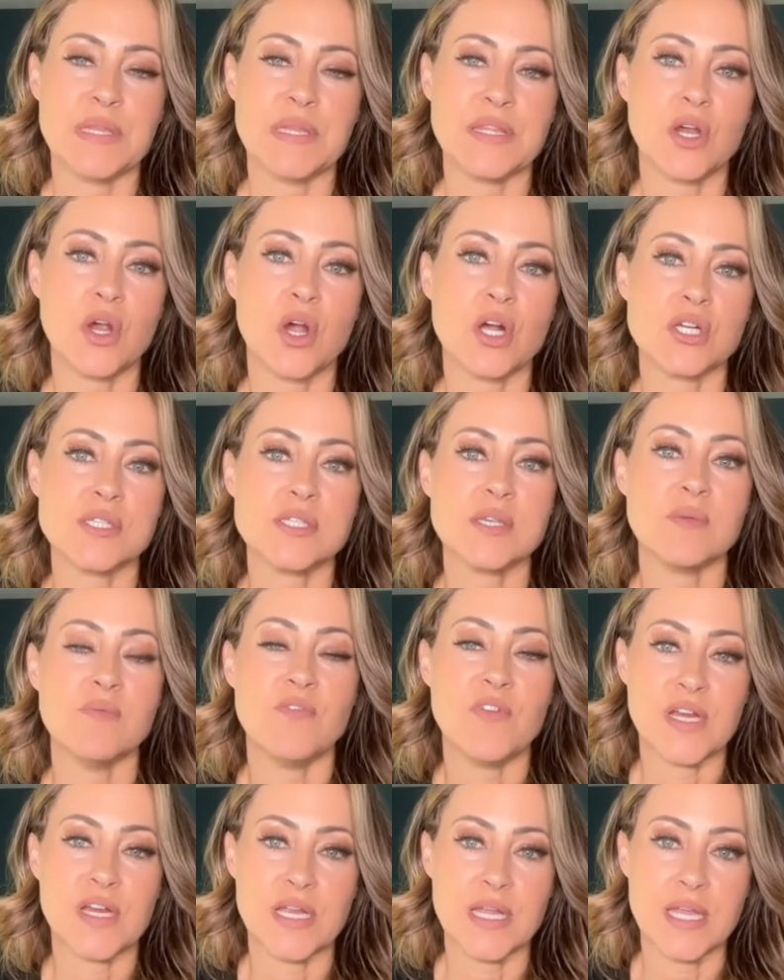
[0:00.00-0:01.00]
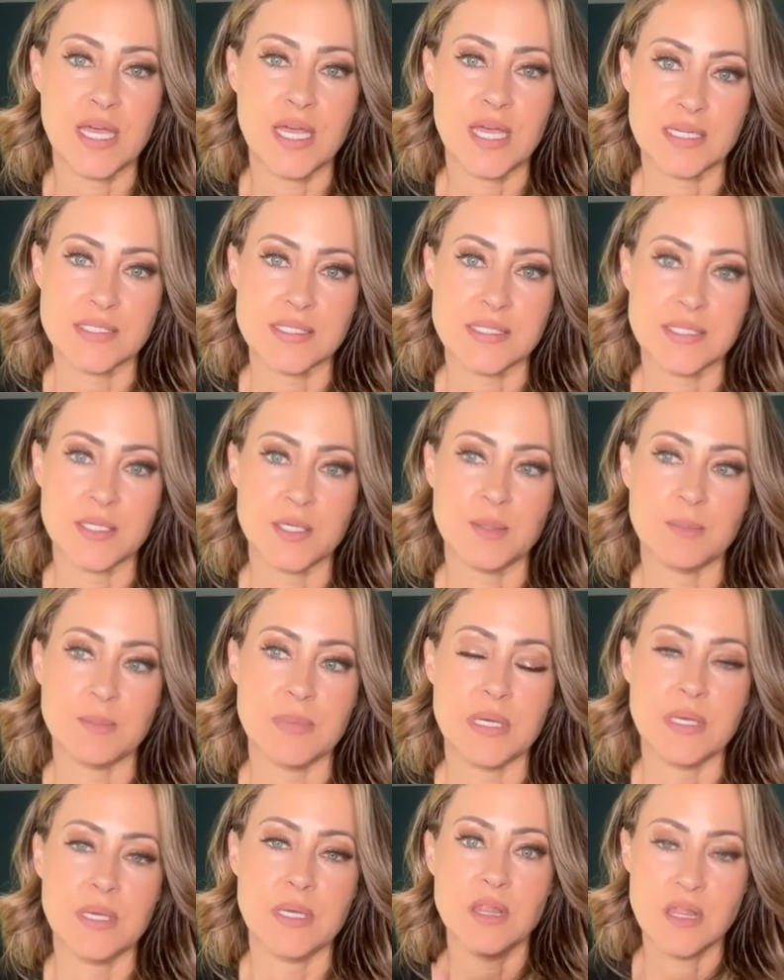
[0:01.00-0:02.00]
but there are some very
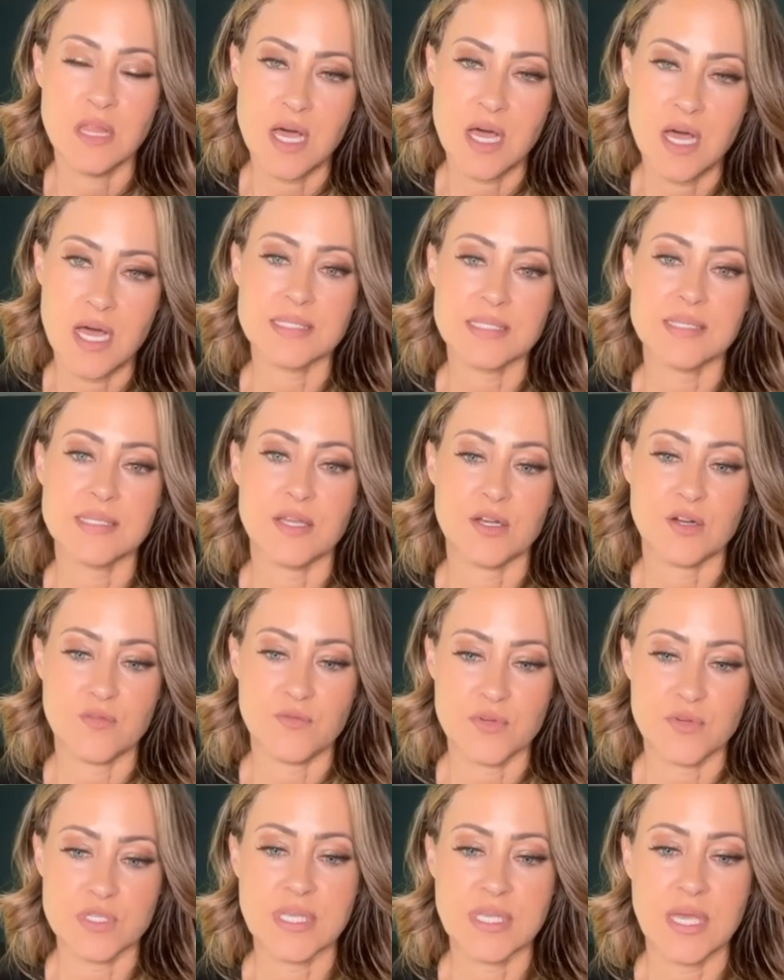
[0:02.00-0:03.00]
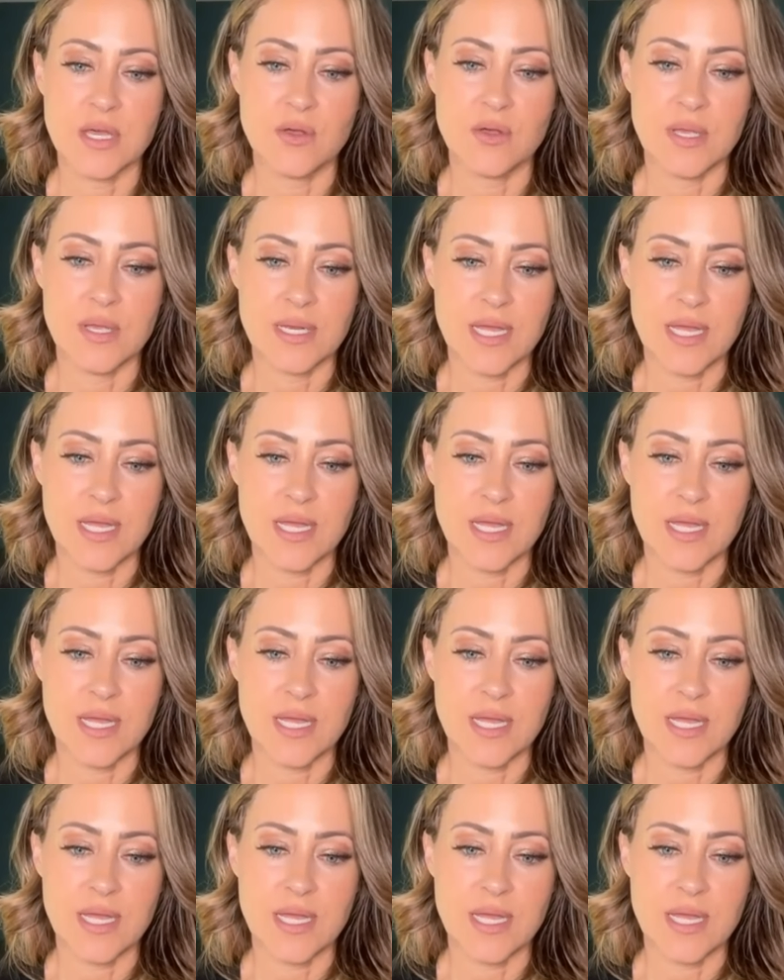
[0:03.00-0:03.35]
custom lots that are for sale.